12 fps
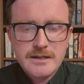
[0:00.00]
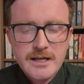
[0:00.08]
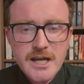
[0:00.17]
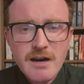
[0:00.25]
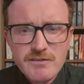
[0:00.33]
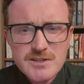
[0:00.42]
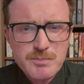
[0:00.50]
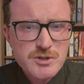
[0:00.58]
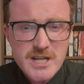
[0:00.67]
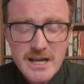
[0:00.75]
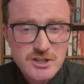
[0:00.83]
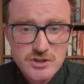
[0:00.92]
It covers
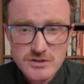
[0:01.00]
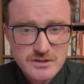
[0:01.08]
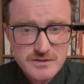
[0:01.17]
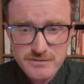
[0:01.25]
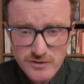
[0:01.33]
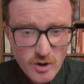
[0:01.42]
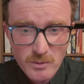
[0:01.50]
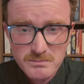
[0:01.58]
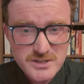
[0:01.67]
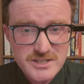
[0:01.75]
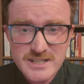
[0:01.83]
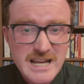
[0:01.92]
protections
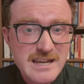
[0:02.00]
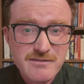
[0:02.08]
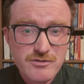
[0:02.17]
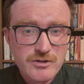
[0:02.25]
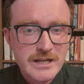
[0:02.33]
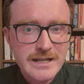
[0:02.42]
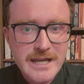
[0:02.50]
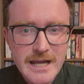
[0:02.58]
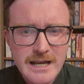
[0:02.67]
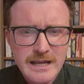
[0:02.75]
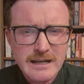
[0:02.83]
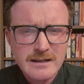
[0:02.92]
from slavery,
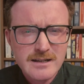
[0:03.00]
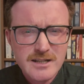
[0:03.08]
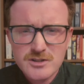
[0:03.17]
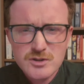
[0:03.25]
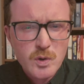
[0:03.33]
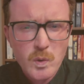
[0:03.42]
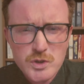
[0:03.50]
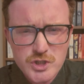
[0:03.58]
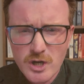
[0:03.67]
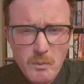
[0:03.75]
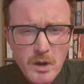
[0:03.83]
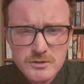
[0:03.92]
killing and
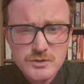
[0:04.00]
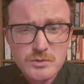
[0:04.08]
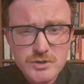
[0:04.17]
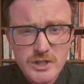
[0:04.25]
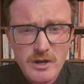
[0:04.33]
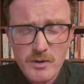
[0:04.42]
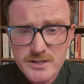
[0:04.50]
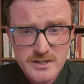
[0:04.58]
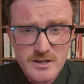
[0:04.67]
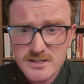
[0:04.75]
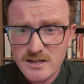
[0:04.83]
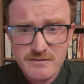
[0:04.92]
torture, whilst also
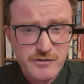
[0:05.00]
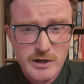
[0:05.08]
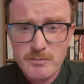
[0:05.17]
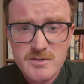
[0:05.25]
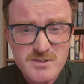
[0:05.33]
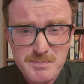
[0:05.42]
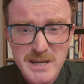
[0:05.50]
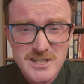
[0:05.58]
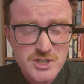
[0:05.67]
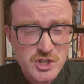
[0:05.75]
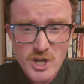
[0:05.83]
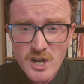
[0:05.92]
asserting freedom of
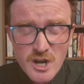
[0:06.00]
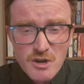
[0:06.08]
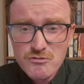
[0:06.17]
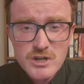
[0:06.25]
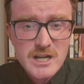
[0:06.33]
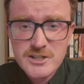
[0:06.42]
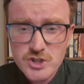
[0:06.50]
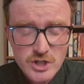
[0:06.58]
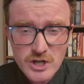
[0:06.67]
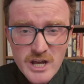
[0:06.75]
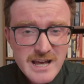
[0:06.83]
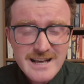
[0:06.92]
speech,
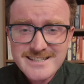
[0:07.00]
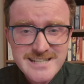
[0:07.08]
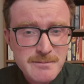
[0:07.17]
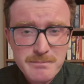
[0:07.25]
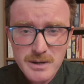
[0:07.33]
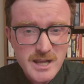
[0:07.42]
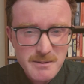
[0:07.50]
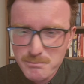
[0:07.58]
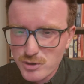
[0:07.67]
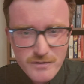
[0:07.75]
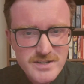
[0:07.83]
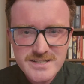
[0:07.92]
religion, assembly,
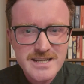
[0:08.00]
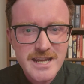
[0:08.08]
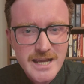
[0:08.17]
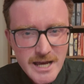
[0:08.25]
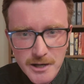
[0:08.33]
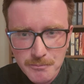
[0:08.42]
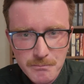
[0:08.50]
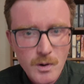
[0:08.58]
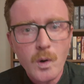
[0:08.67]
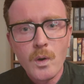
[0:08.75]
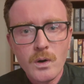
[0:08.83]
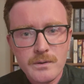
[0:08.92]
privacy and
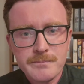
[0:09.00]
more.